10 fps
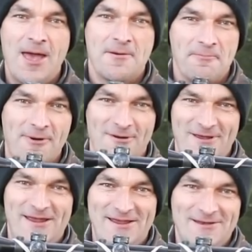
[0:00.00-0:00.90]

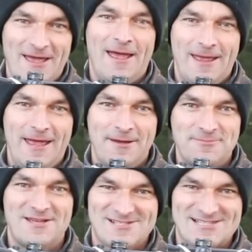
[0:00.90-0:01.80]
Marine
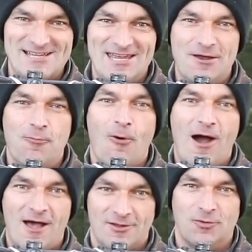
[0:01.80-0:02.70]

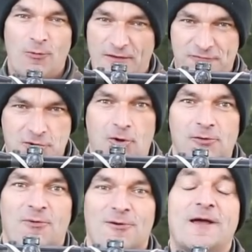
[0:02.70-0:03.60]
MC1 with
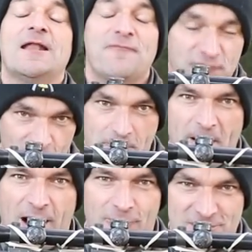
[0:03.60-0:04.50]
Kollmorgen 4
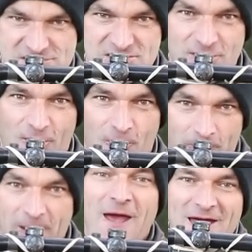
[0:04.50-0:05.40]
power scope